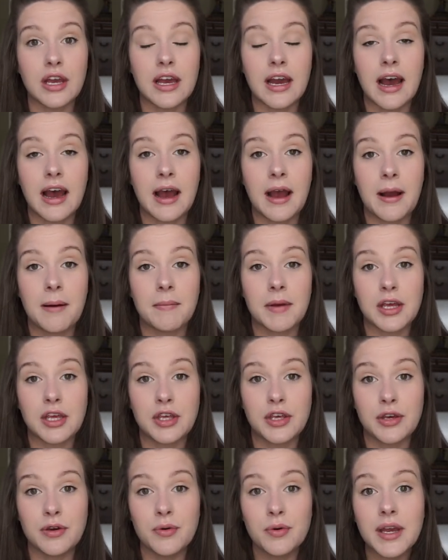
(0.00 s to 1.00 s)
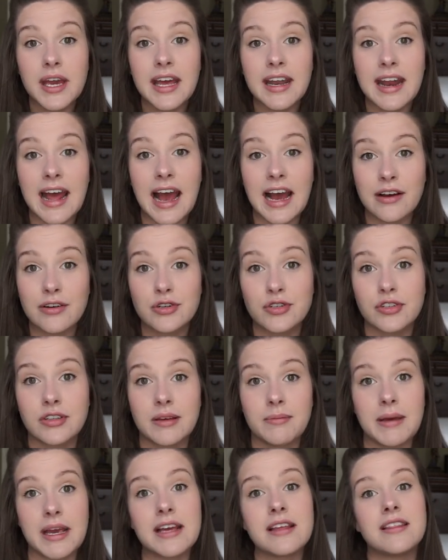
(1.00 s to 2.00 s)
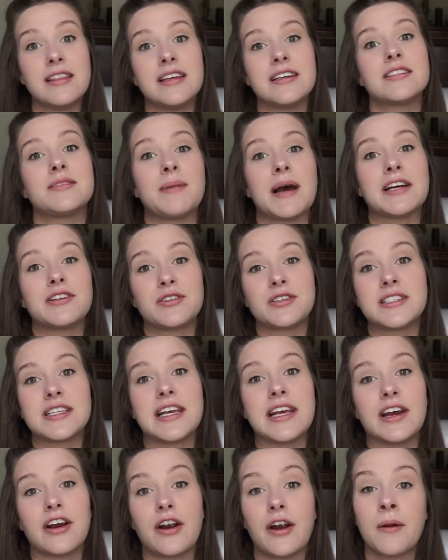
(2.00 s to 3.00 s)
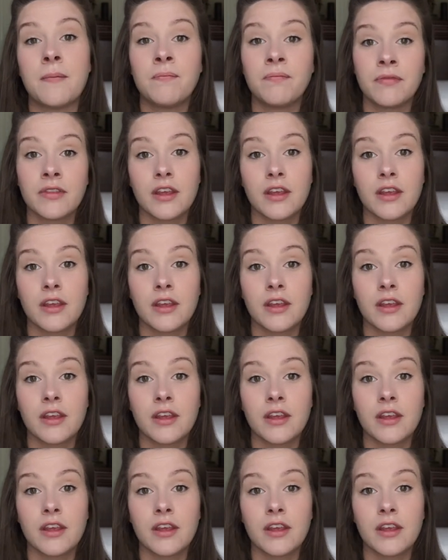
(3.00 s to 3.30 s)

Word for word: um, you can actually make this mattress here